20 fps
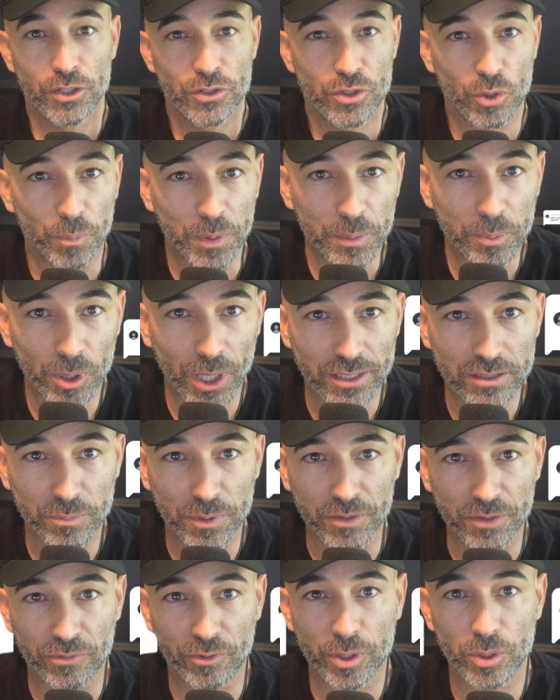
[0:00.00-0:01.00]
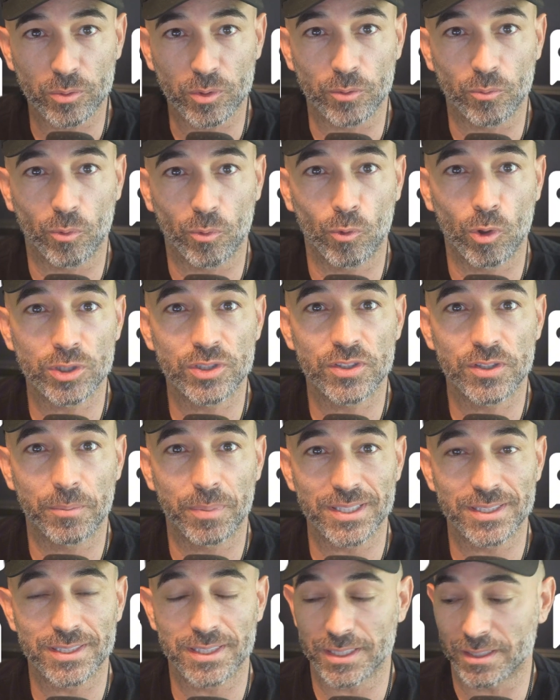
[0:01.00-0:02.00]
So people ask me frequently, what's the
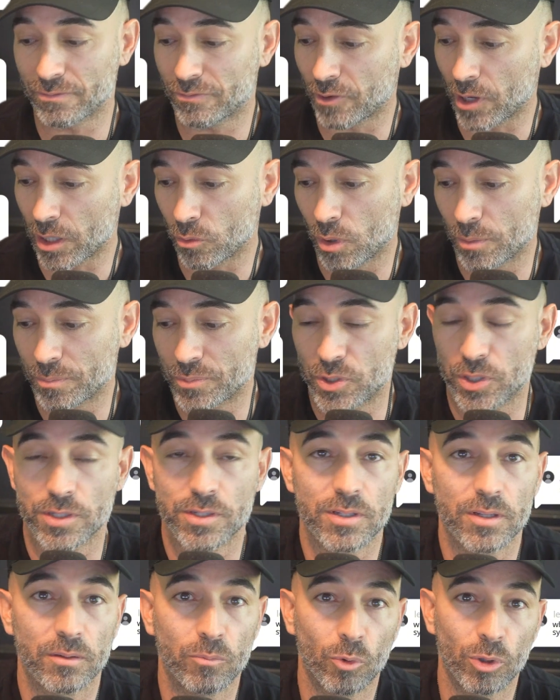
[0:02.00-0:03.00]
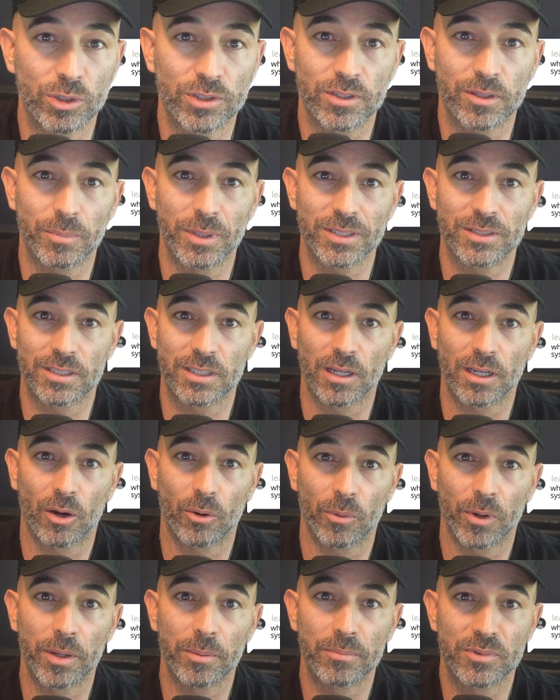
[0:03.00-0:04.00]
best lead follow-up system? What's the best
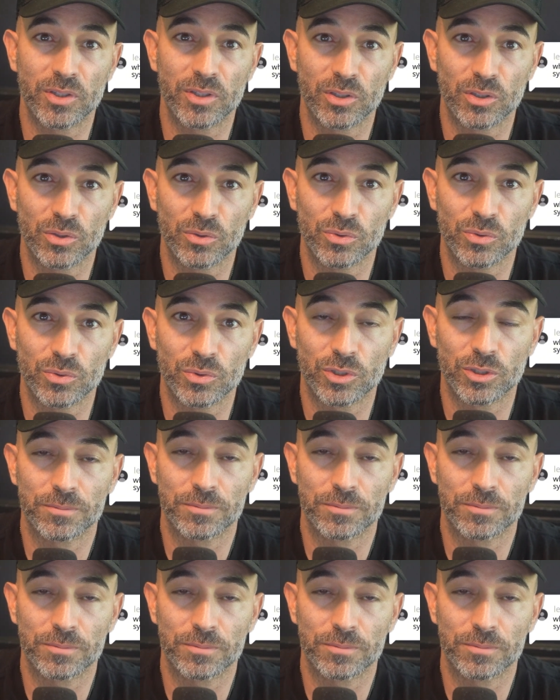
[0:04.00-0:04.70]
CRM to use?